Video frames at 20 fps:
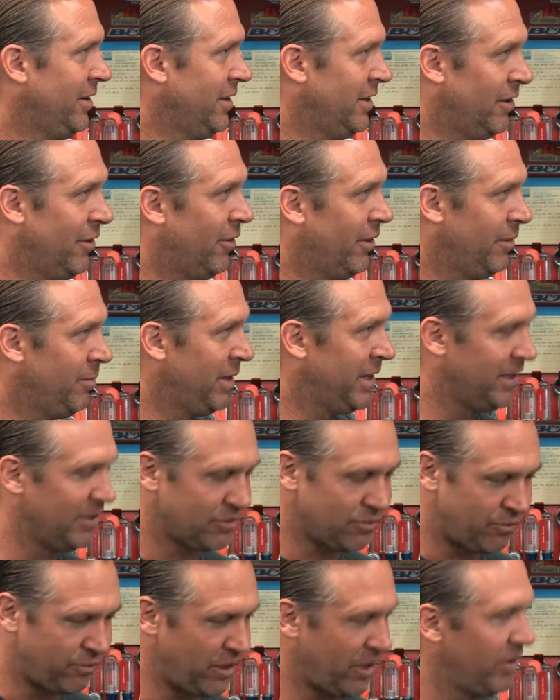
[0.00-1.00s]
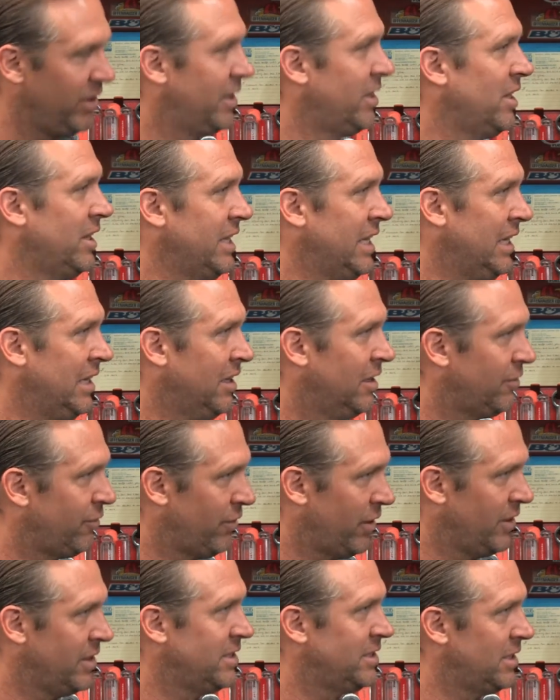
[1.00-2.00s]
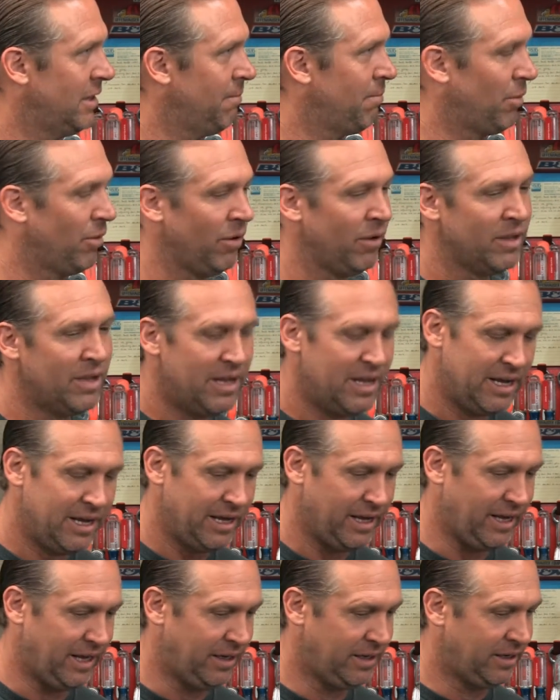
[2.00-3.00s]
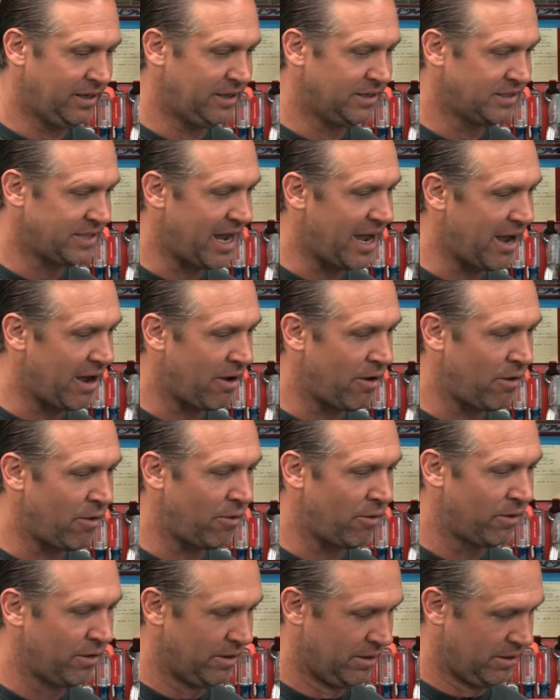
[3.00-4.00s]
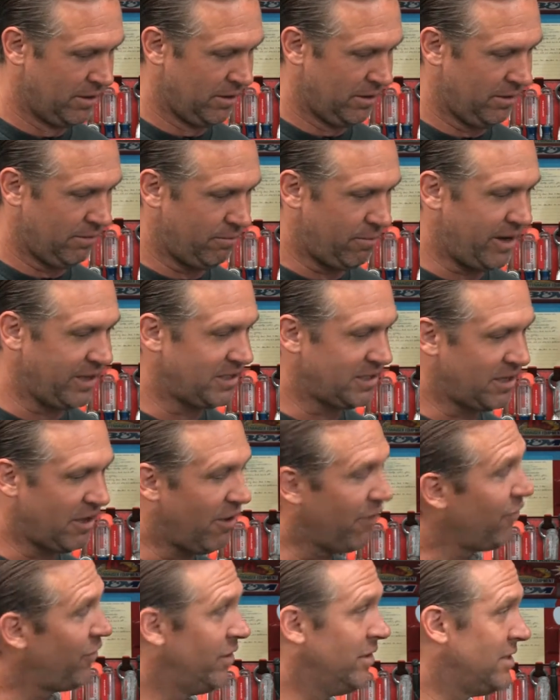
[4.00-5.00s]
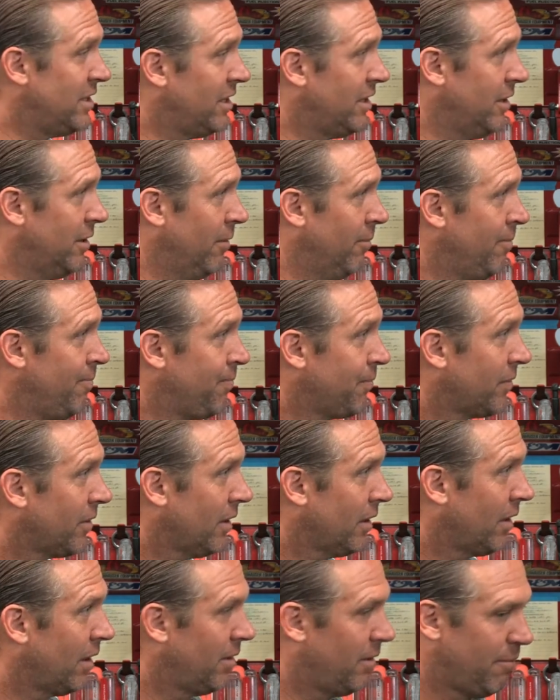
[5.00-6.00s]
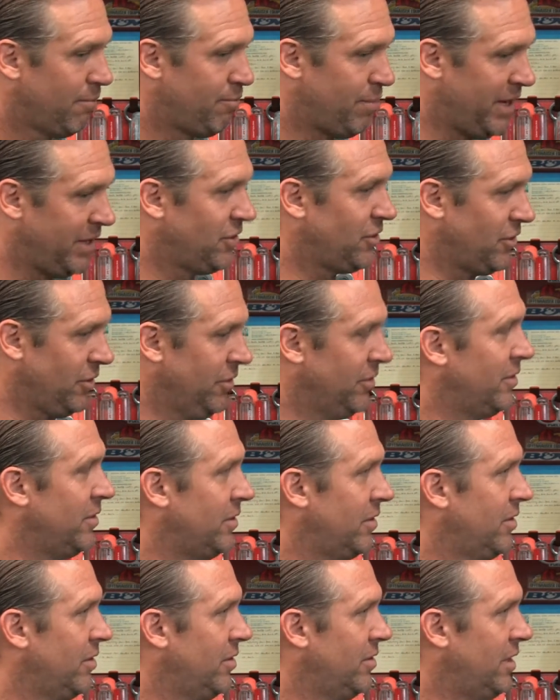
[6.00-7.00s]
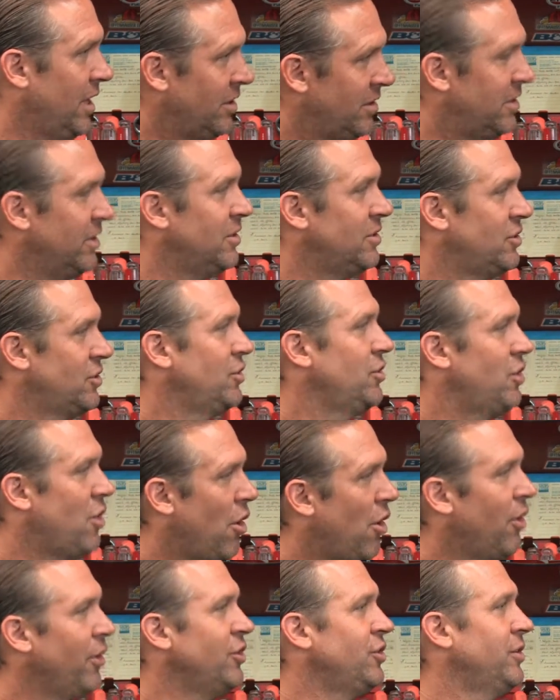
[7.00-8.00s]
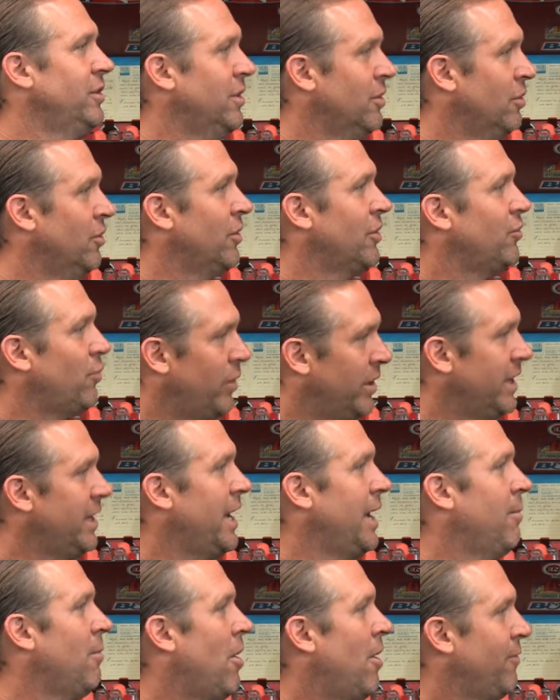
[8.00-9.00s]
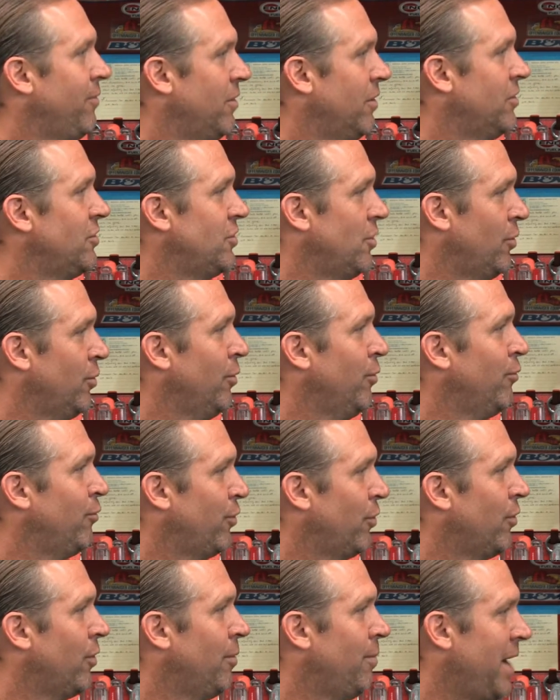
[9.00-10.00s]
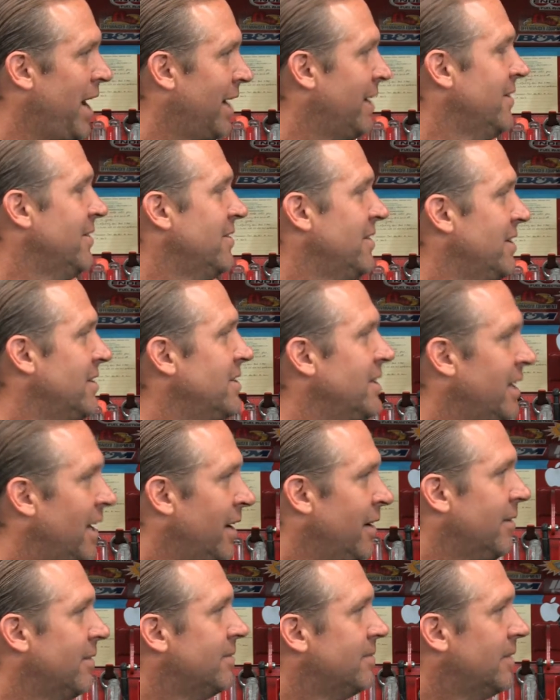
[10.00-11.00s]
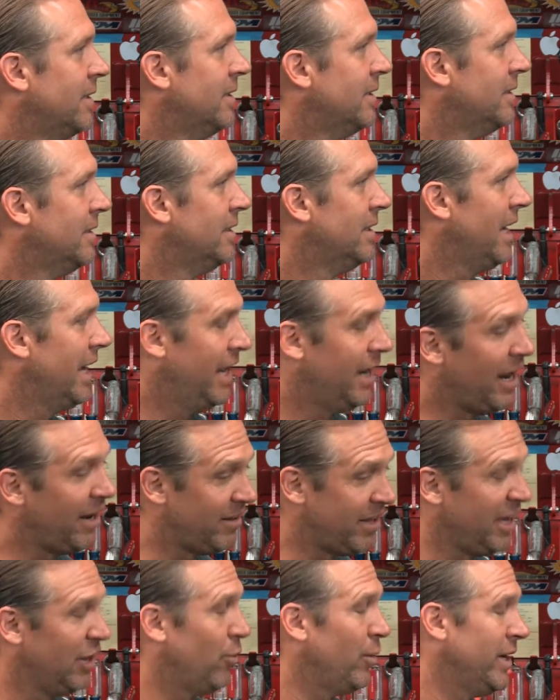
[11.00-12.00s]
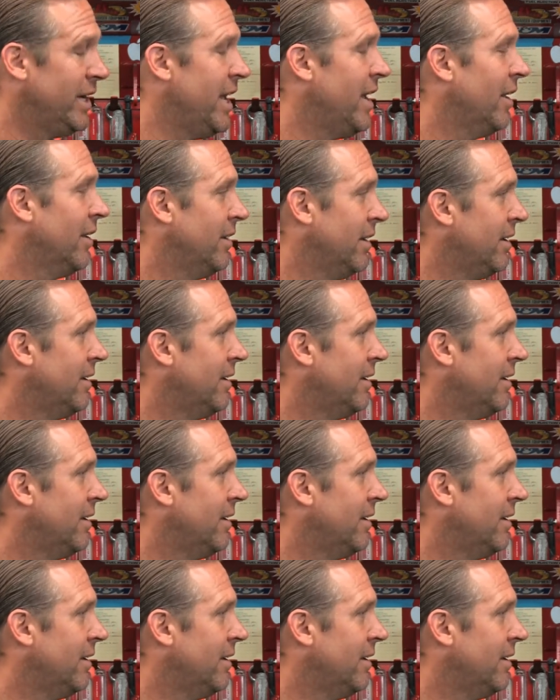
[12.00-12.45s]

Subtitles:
You know what I mean? It's very clean, it's very simple, and it is how myself and Tim pictured that this car should have looked when it came off the showroom floor back in '68. Yeah. And I think we nailed it.